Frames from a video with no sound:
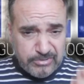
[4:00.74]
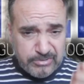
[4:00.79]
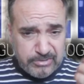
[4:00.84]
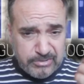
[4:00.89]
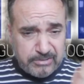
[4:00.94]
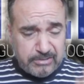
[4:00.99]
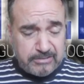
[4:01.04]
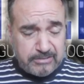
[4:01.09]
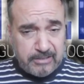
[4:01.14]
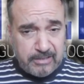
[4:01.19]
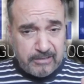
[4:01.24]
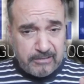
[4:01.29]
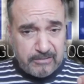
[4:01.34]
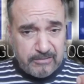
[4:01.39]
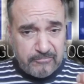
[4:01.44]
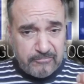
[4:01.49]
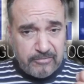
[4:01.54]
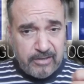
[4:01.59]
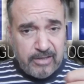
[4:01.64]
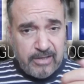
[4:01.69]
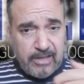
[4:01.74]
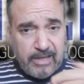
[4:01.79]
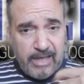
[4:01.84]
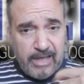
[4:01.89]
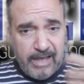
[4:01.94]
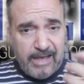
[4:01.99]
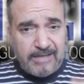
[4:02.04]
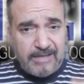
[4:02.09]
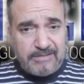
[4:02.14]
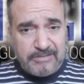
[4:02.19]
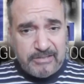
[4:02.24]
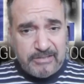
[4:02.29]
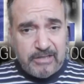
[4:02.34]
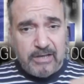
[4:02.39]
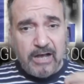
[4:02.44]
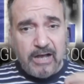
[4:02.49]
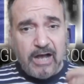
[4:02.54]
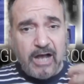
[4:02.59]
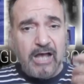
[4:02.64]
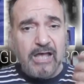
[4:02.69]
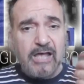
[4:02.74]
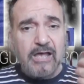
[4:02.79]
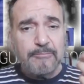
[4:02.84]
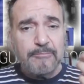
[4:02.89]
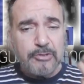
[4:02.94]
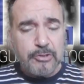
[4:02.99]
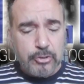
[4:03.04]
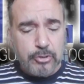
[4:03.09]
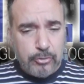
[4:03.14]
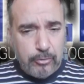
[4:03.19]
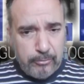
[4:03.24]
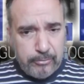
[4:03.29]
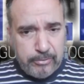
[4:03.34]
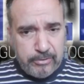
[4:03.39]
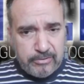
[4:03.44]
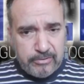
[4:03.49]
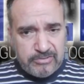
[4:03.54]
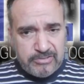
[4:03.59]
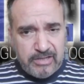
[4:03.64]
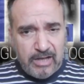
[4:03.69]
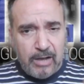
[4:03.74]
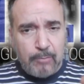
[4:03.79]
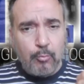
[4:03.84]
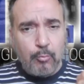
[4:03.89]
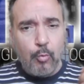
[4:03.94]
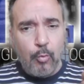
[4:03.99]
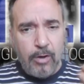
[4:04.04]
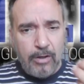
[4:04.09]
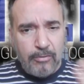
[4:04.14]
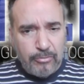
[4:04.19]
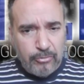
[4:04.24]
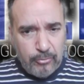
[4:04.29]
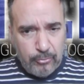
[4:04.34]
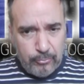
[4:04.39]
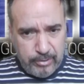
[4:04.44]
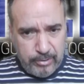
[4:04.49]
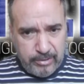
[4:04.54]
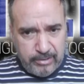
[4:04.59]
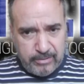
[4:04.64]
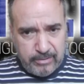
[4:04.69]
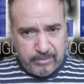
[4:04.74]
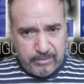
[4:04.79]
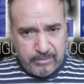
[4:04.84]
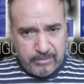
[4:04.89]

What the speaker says: as a detective, as I am curious, I'm wondering,